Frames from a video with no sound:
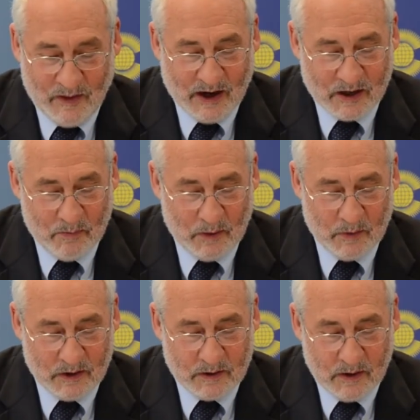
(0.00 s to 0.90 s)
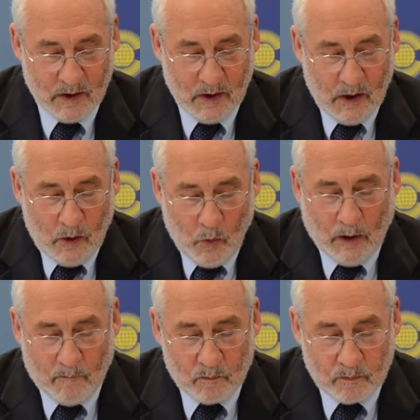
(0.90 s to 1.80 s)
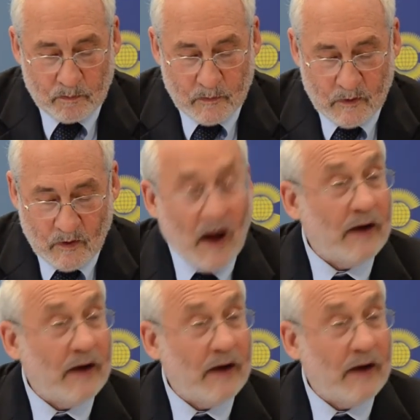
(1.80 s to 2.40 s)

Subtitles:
that commitment. Well, the